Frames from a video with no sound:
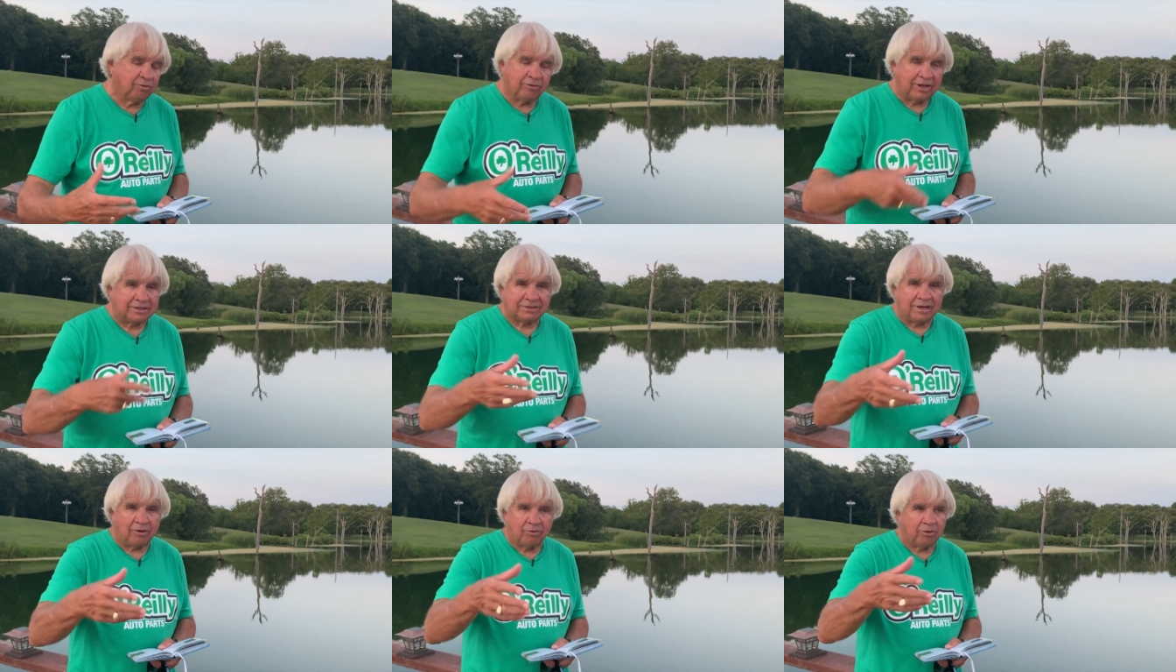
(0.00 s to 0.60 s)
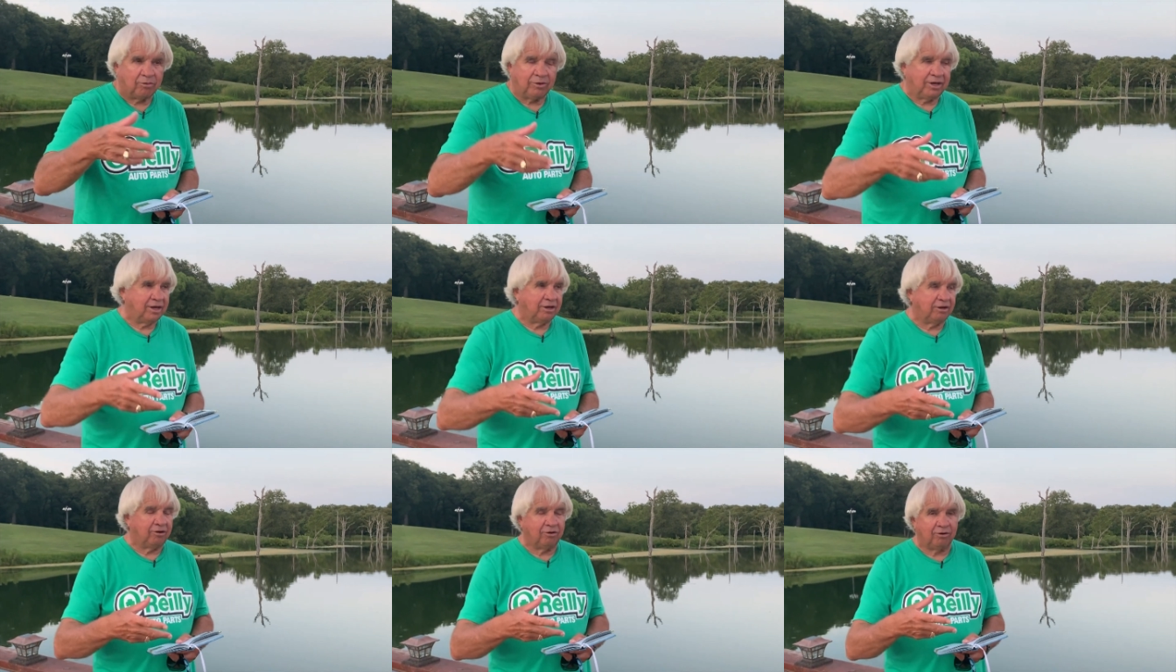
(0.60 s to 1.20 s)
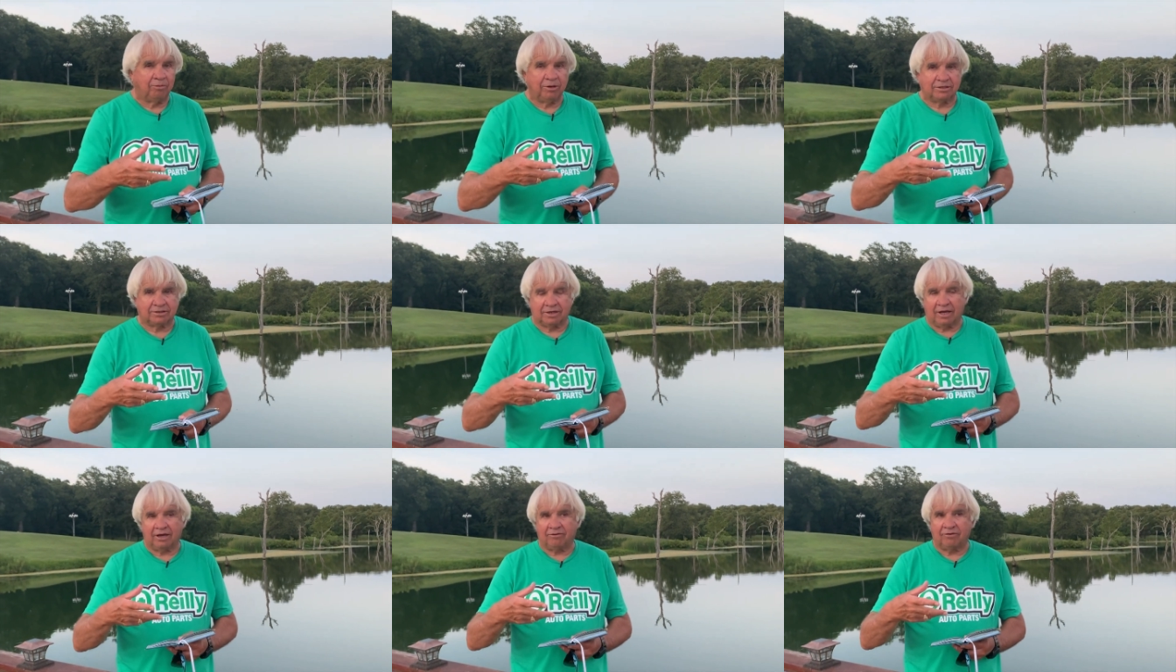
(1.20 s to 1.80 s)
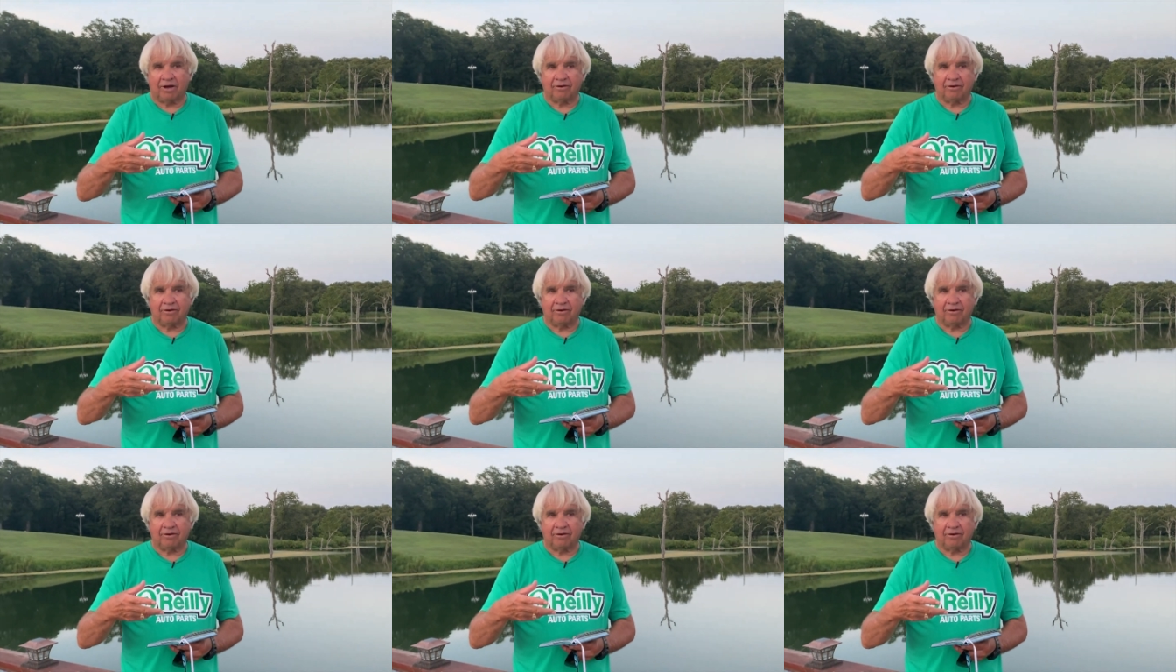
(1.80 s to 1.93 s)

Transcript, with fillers: Well, that's not what we need to do to be saved.